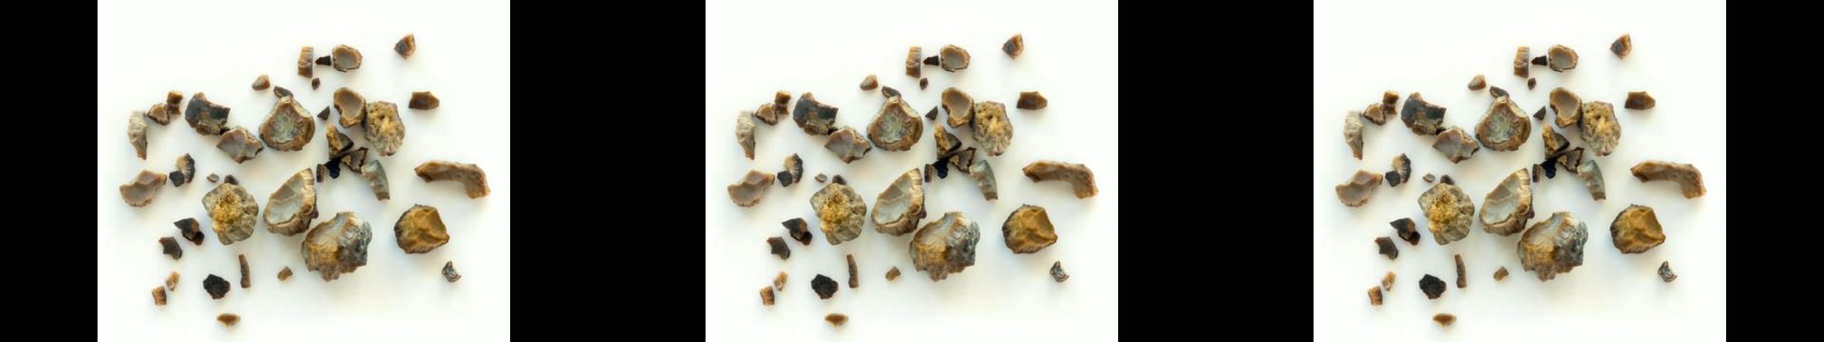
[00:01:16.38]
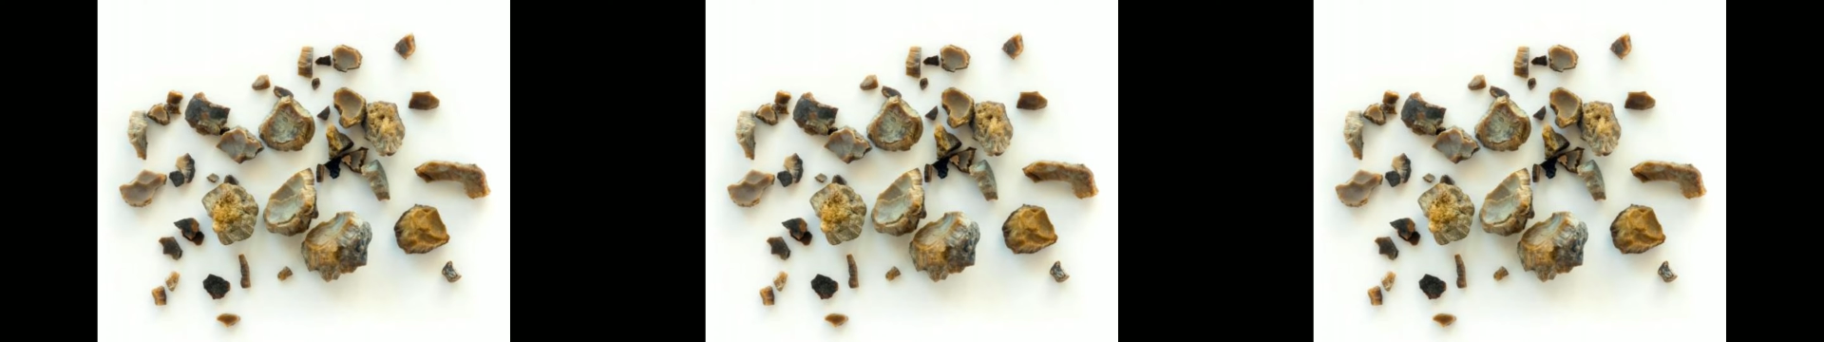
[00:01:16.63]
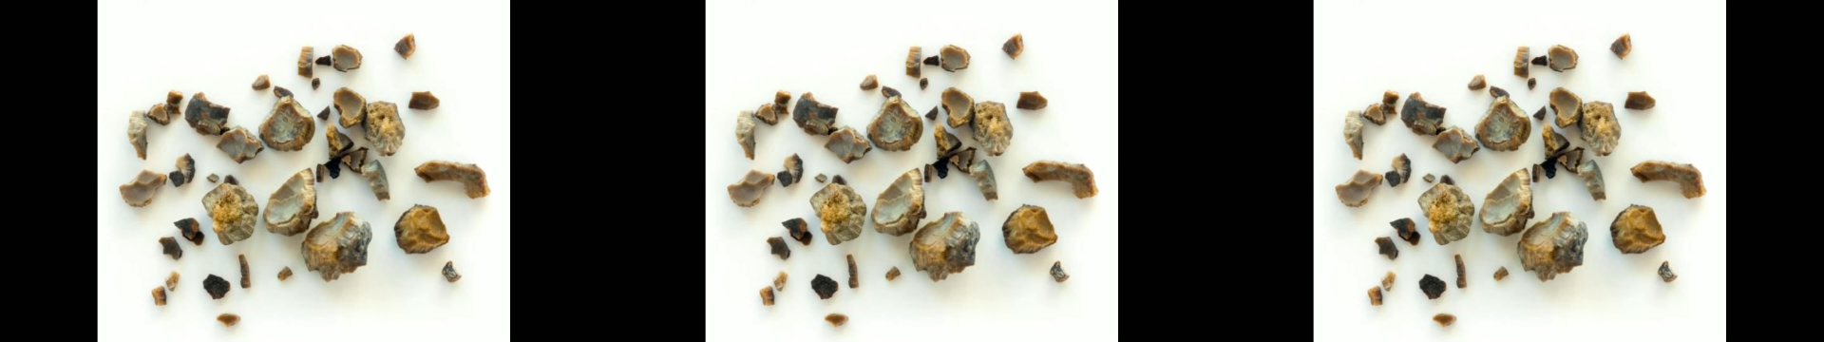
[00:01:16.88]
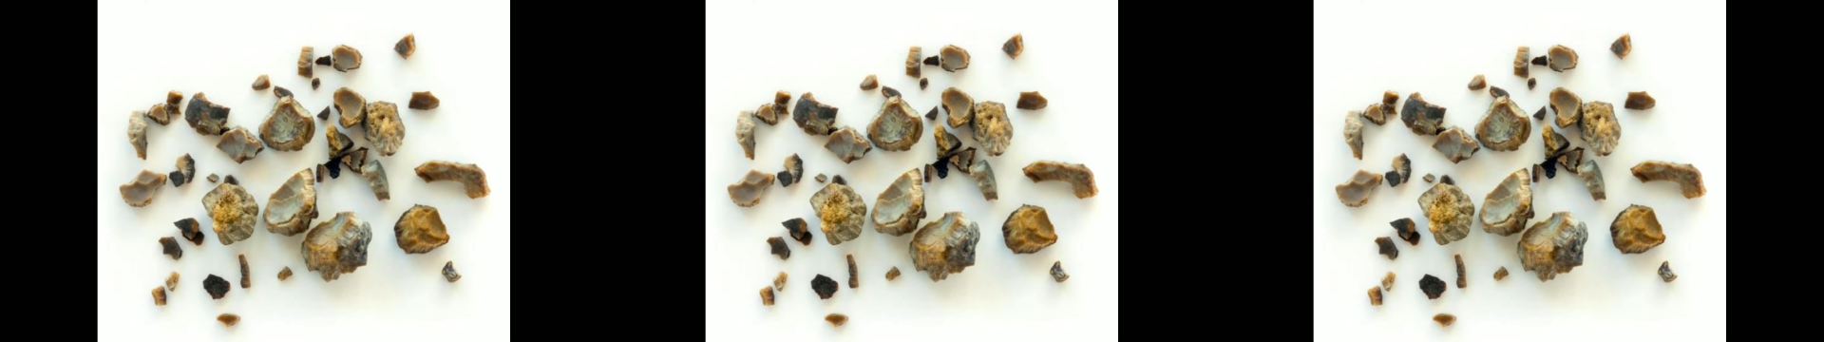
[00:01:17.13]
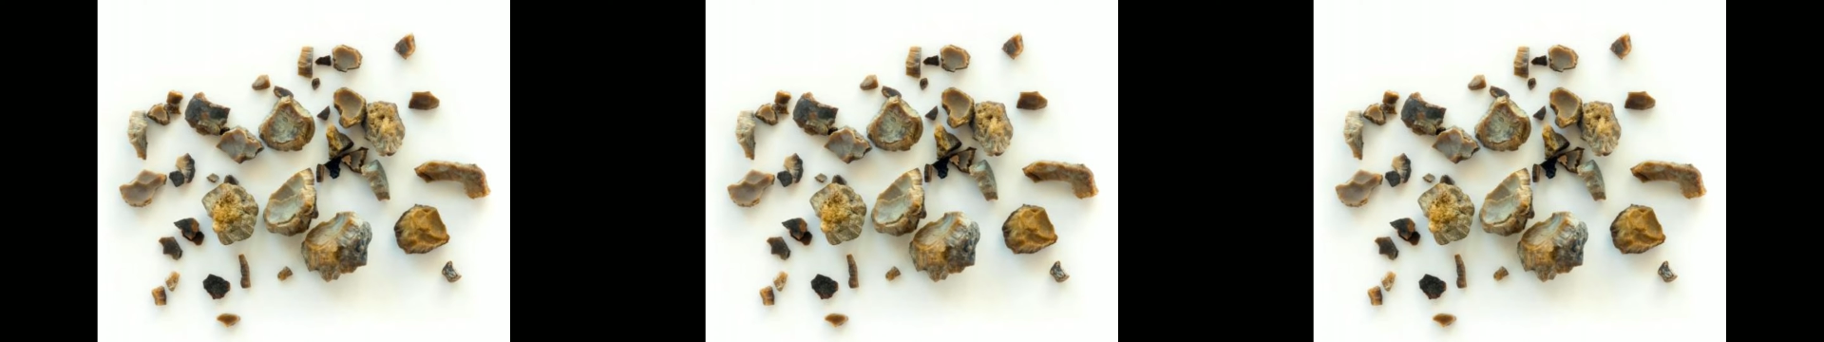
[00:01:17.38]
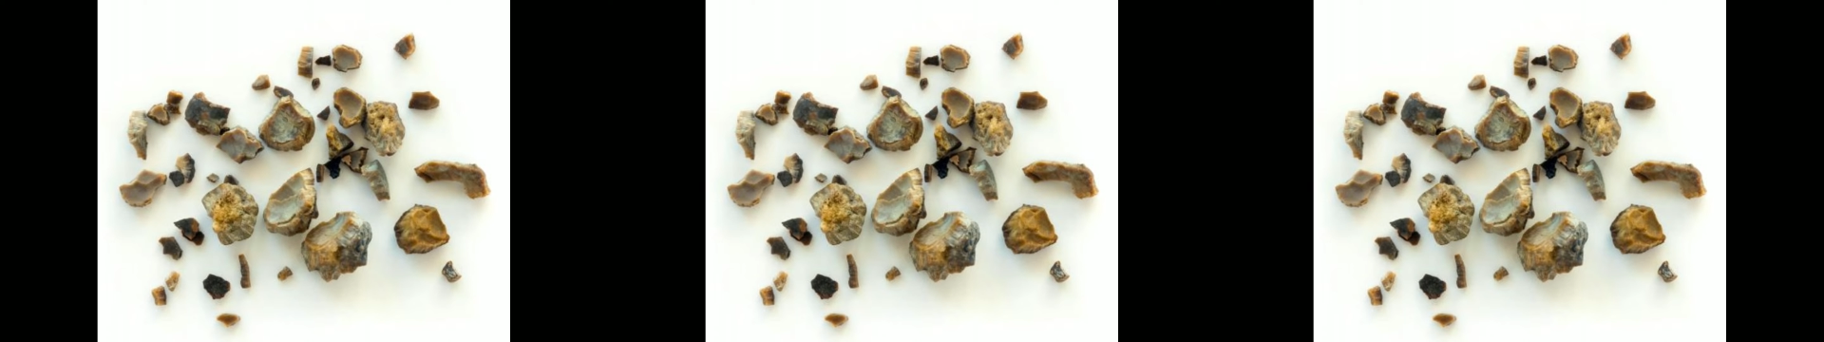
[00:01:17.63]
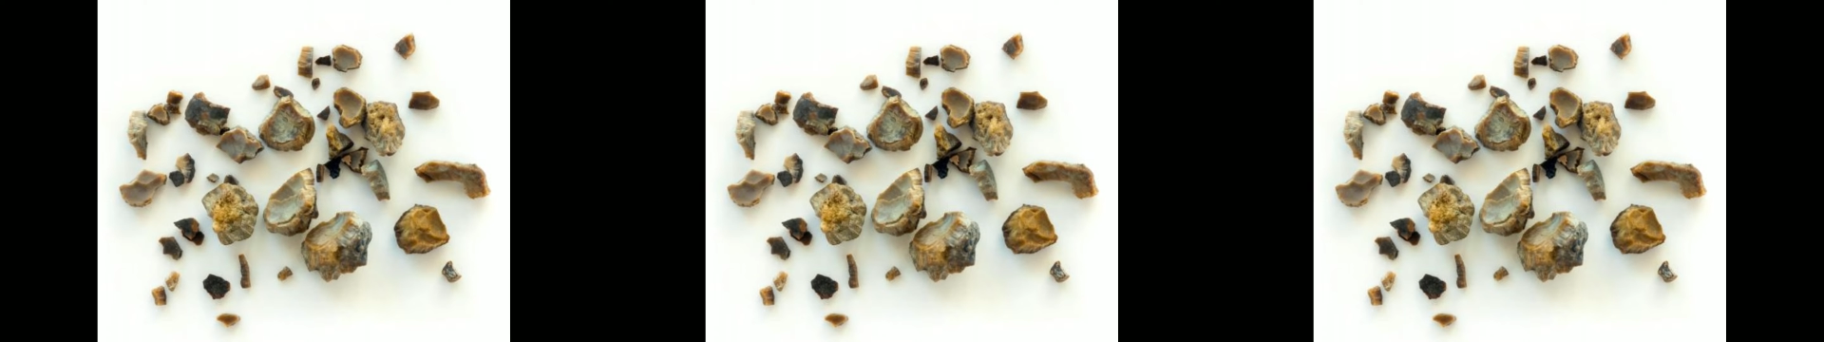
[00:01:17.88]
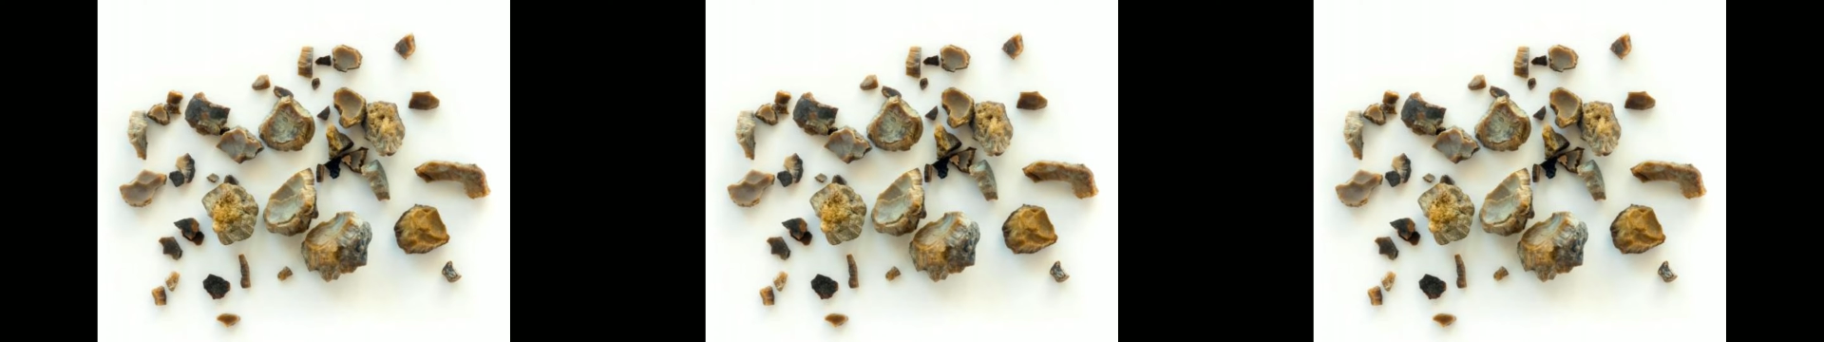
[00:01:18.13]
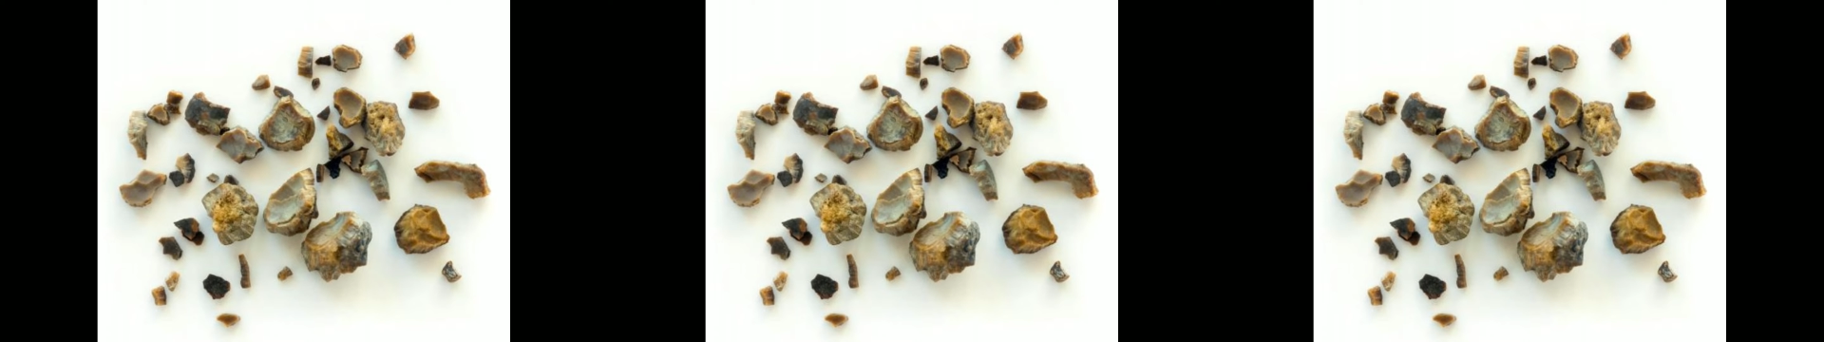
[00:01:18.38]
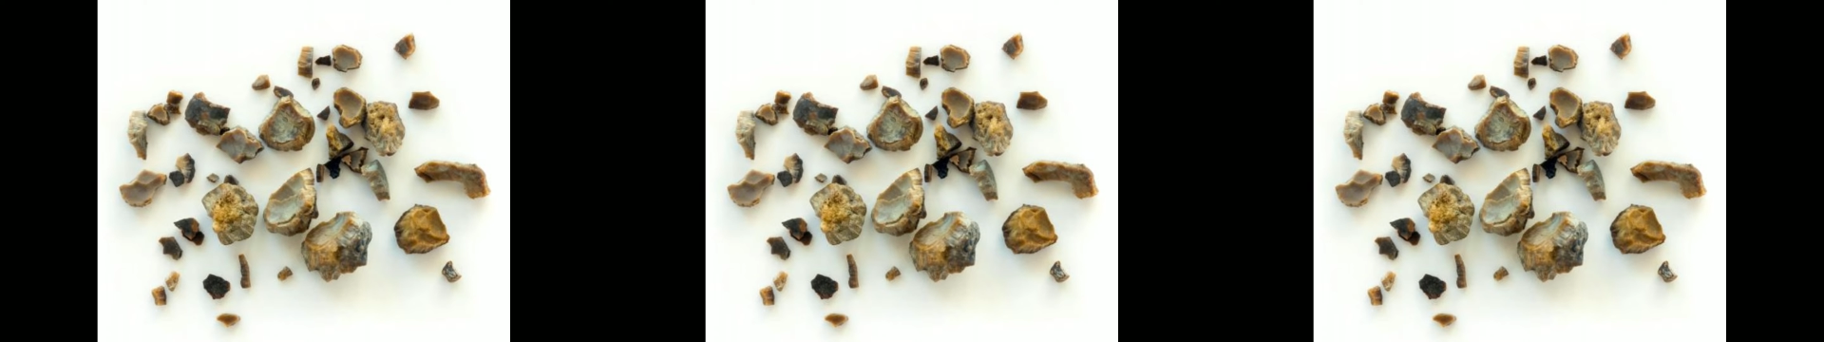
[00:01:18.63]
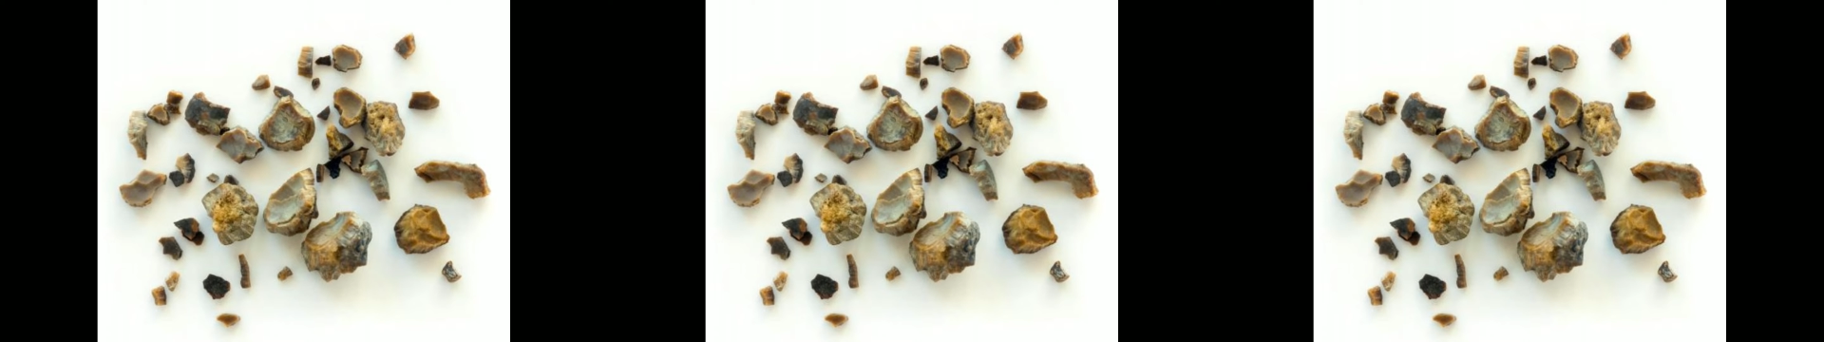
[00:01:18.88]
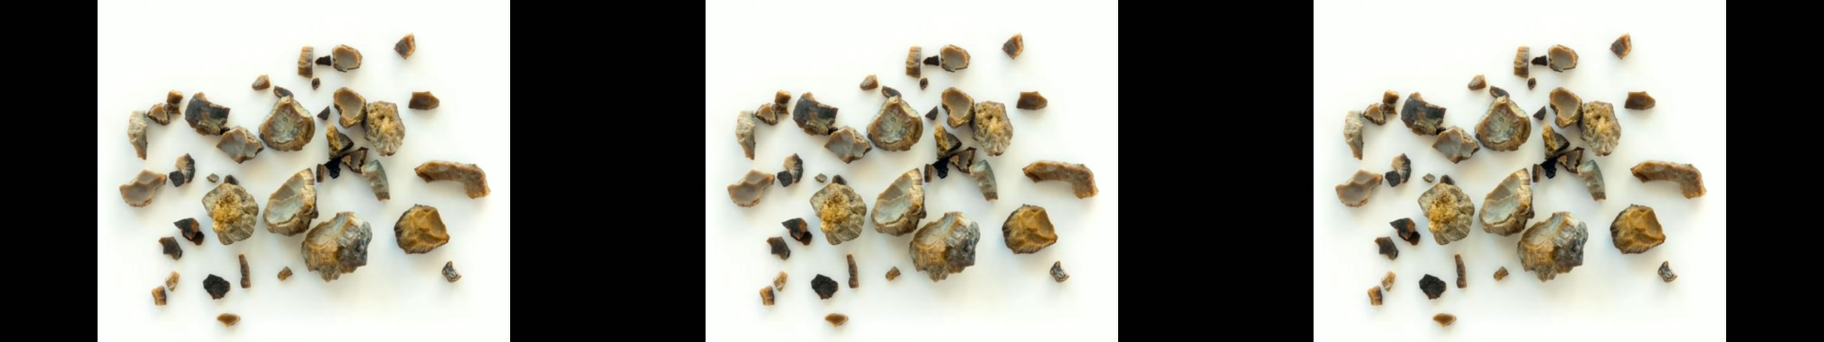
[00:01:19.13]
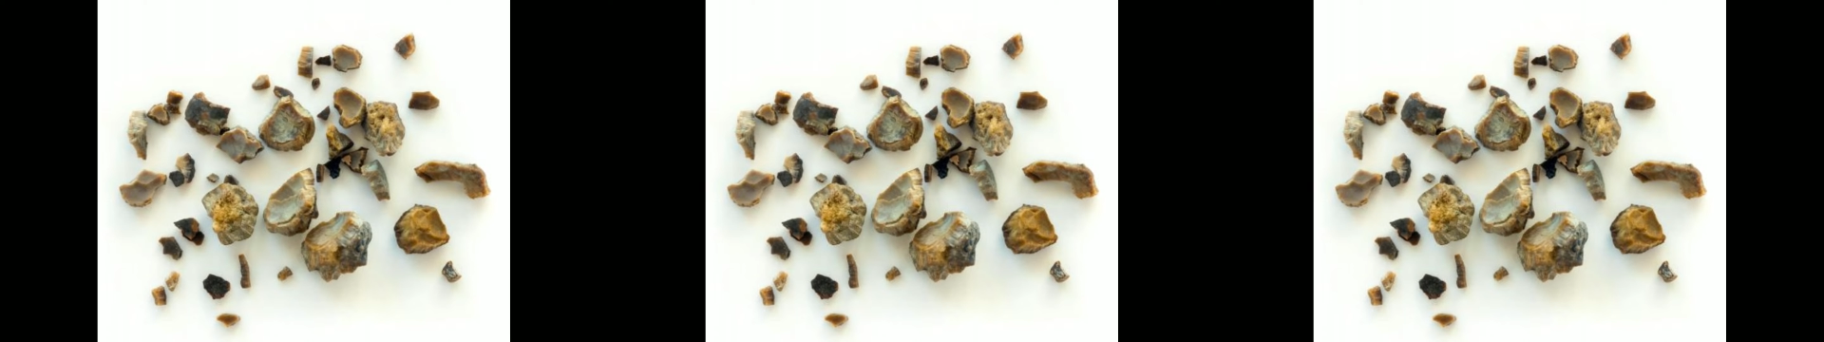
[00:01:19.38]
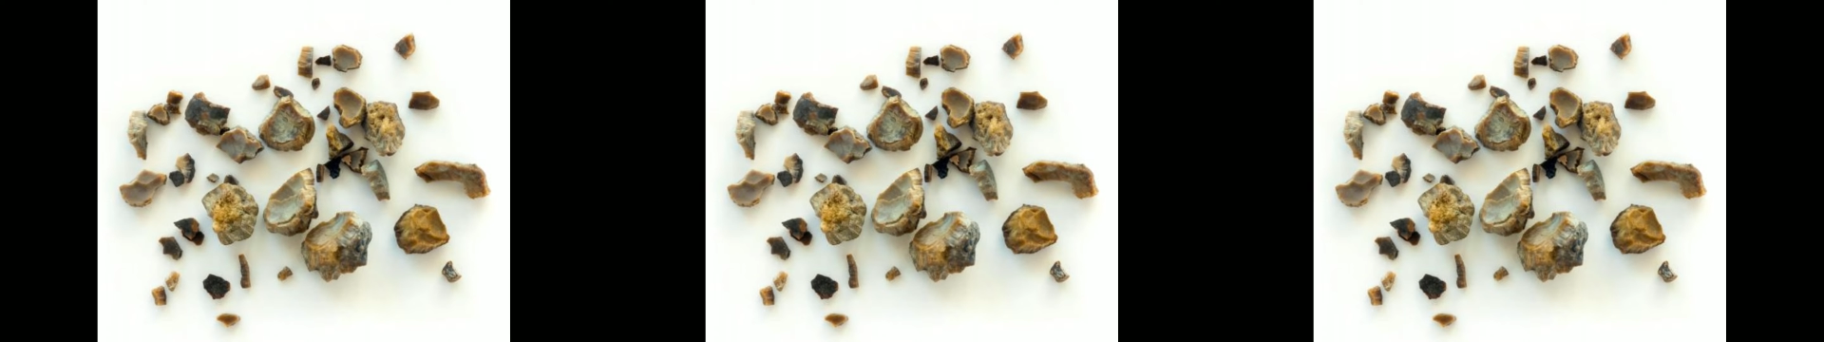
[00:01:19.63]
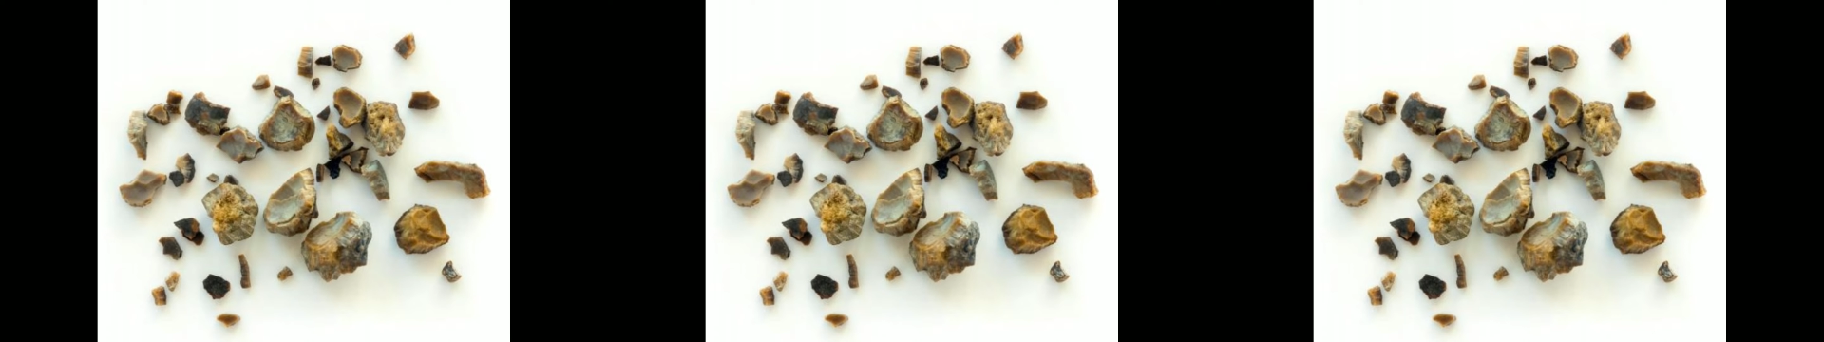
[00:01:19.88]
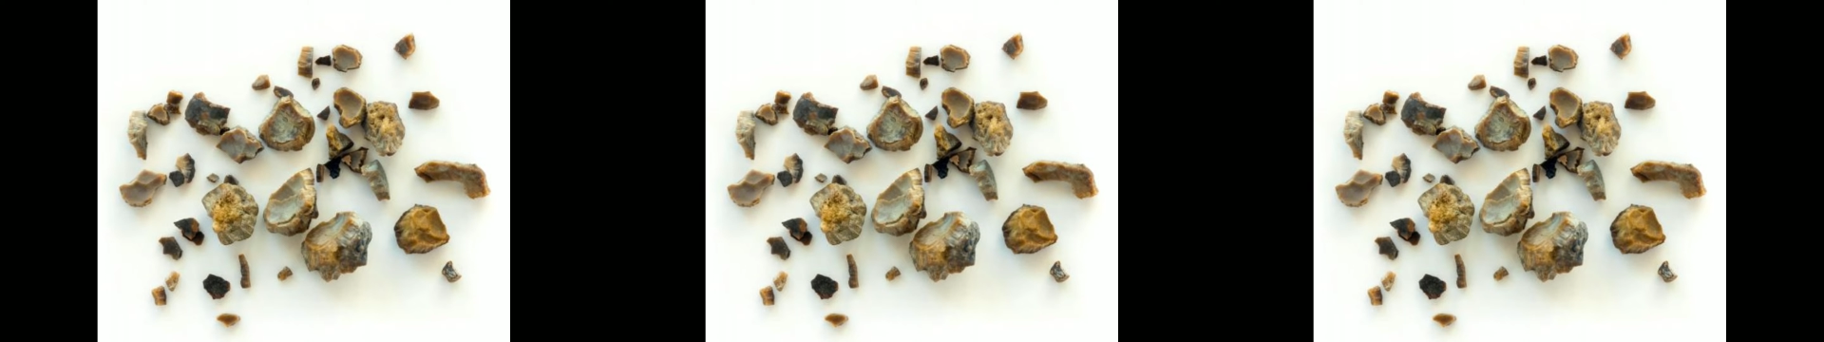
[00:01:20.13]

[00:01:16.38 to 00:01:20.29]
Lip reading: No face is visible, so there are no lips to read.